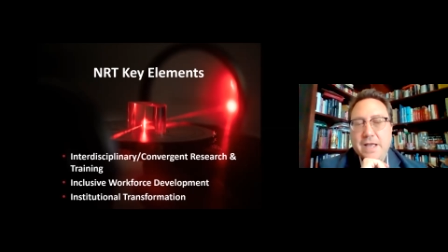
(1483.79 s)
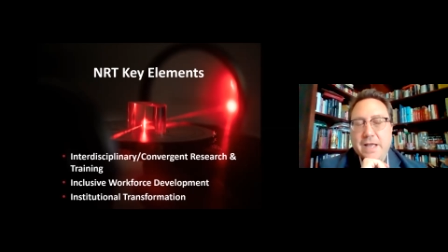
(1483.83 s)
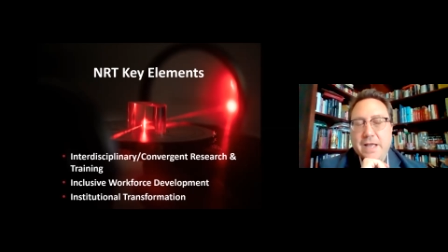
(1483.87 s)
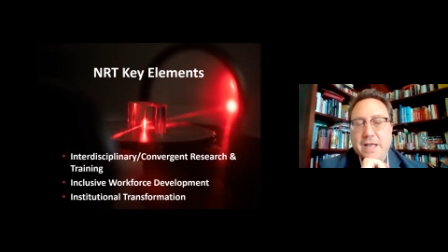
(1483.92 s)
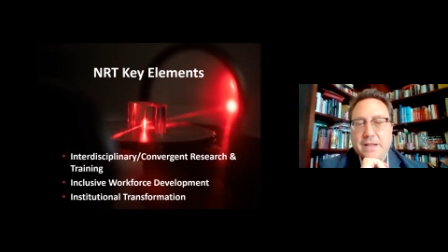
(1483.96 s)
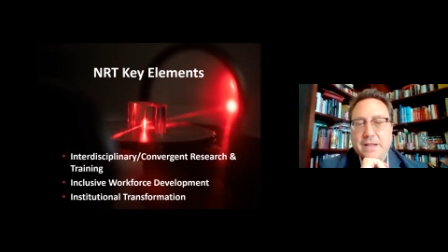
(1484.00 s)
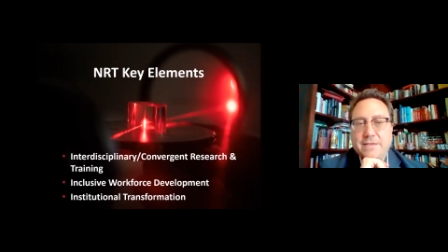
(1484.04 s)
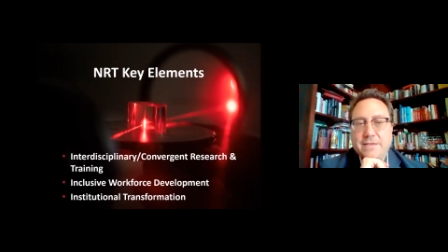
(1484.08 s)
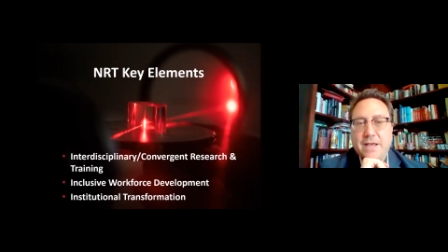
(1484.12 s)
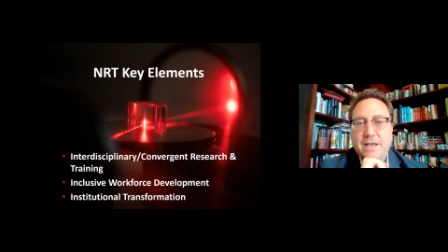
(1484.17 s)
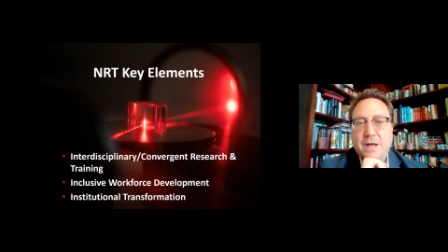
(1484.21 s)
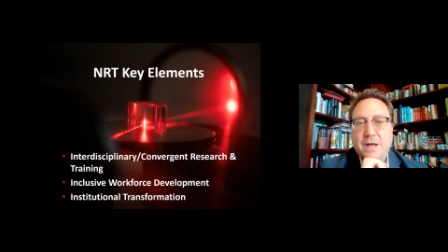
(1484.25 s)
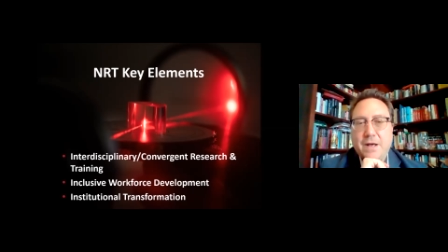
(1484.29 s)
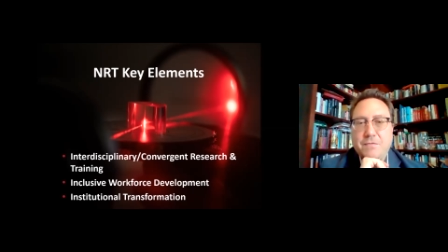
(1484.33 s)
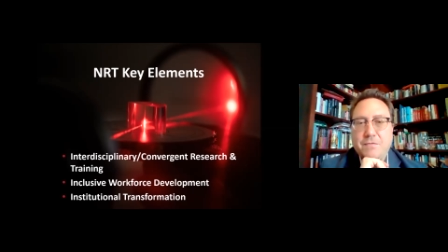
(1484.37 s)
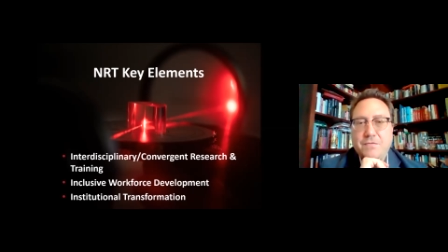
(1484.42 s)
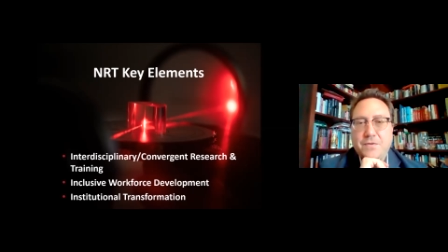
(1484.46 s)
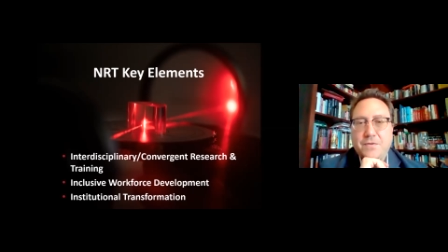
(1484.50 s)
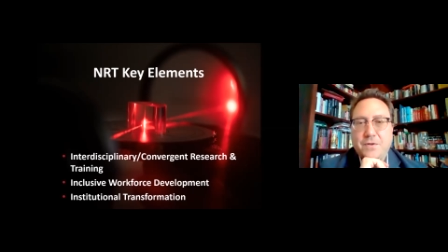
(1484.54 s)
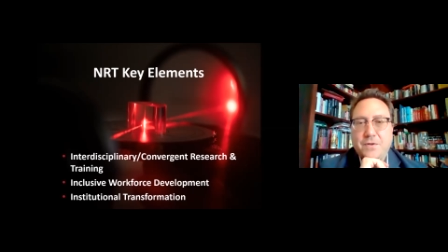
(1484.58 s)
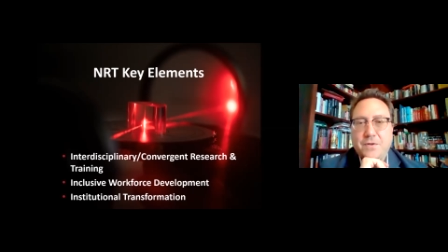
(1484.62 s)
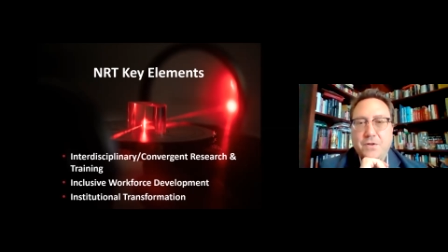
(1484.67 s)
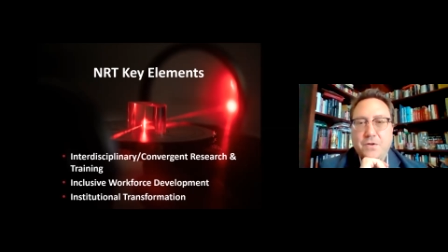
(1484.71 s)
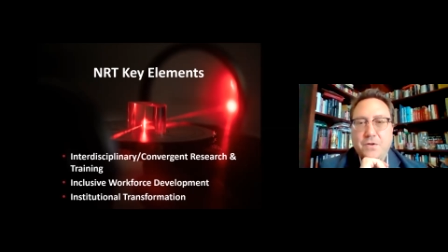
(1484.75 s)
And it's
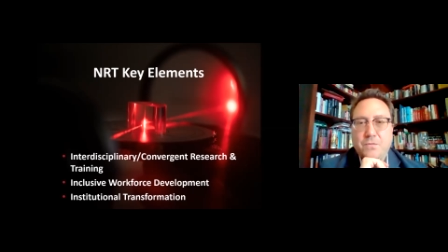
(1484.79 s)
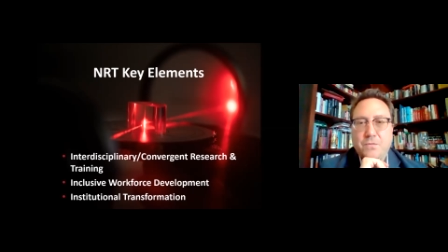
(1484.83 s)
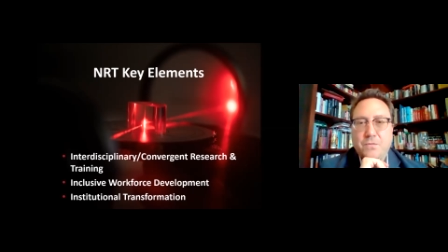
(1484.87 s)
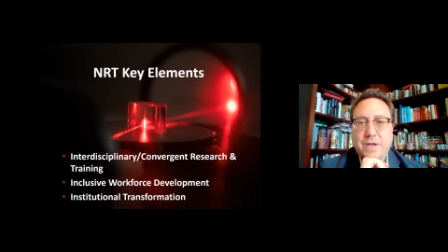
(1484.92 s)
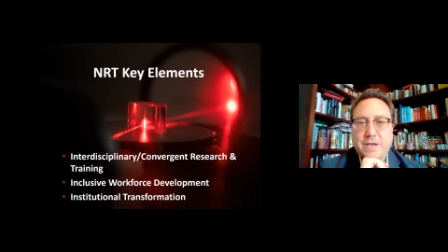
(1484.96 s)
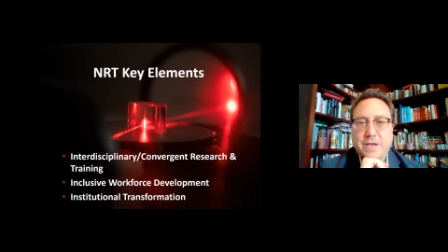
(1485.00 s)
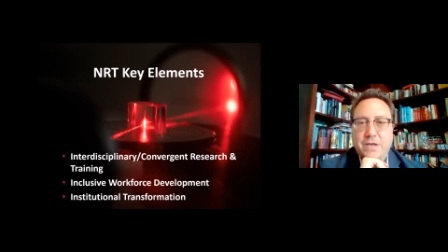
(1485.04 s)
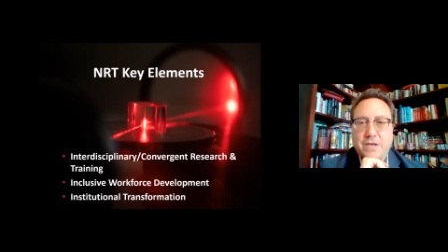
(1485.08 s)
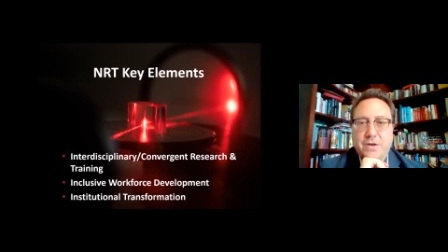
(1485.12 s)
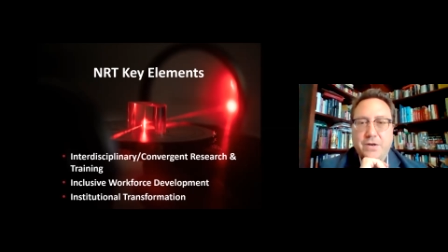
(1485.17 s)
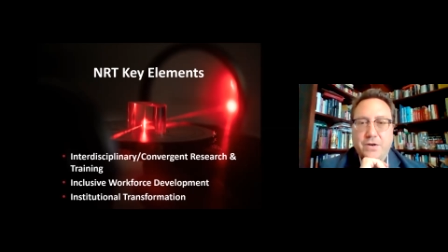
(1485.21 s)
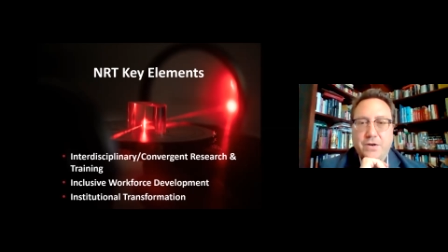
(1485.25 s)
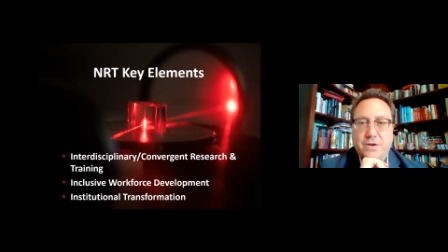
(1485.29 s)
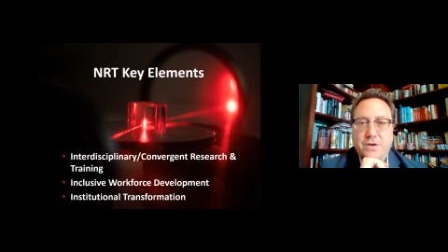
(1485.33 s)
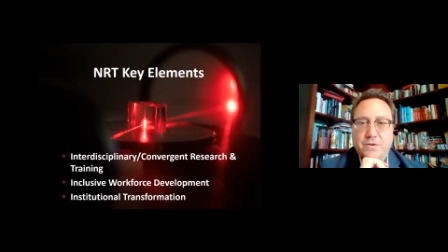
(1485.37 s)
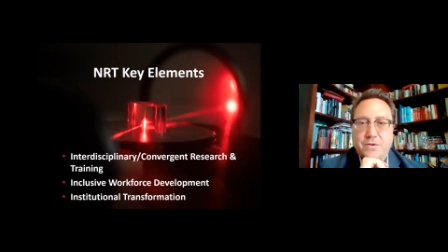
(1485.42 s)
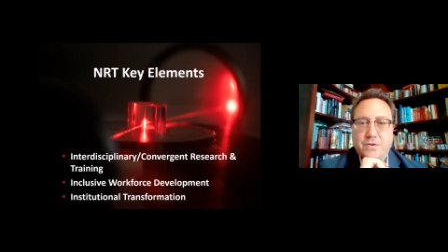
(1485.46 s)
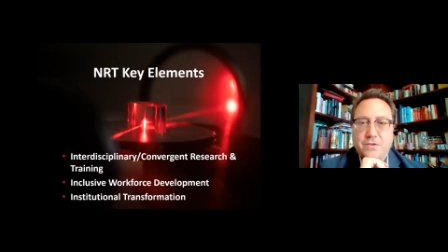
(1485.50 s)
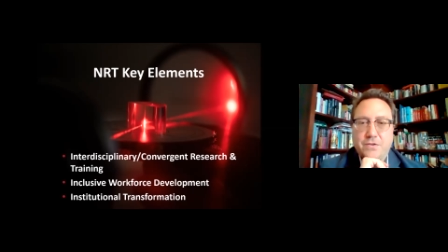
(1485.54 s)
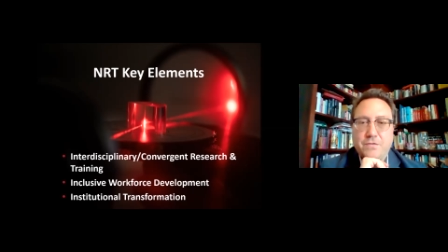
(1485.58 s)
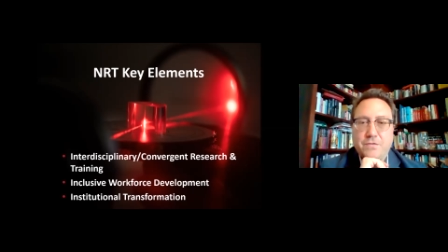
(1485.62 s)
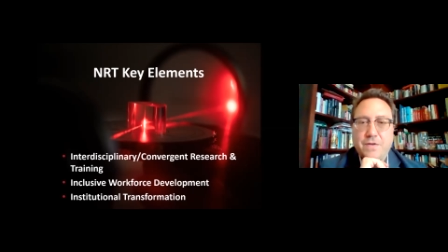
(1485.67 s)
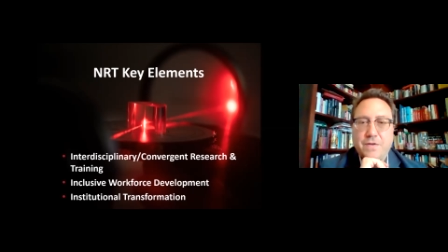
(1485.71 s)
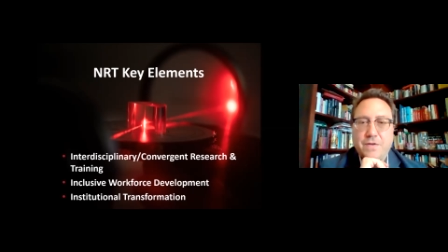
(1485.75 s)
helpful when you're
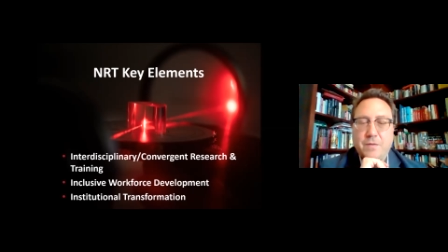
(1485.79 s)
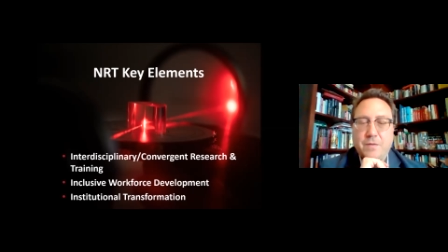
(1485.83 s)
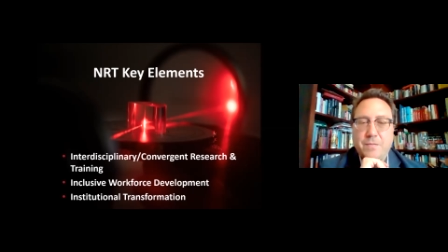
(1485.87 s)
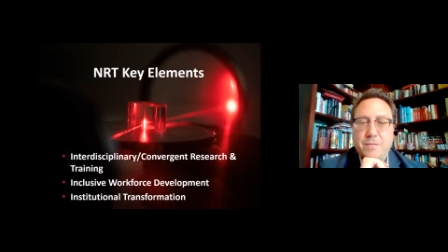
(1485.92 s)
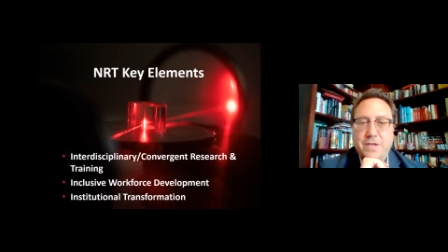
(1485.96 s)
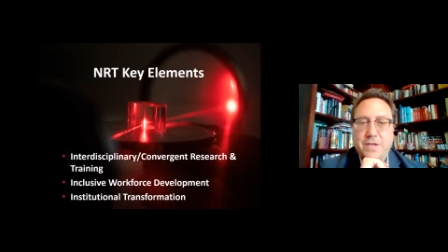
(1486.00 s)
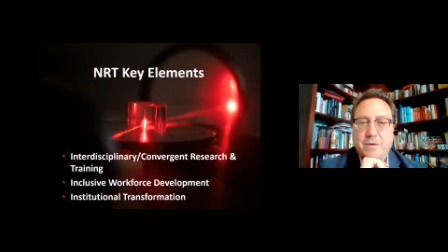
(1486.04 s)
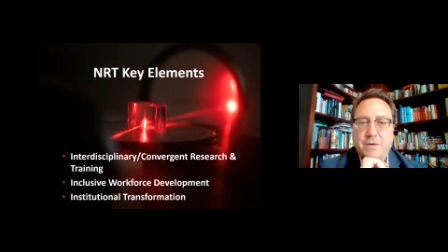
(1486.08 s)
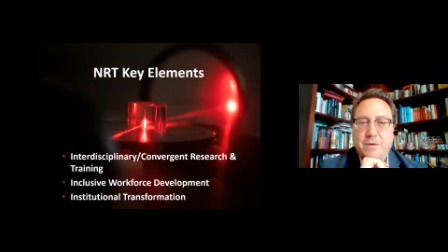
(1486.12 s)
developing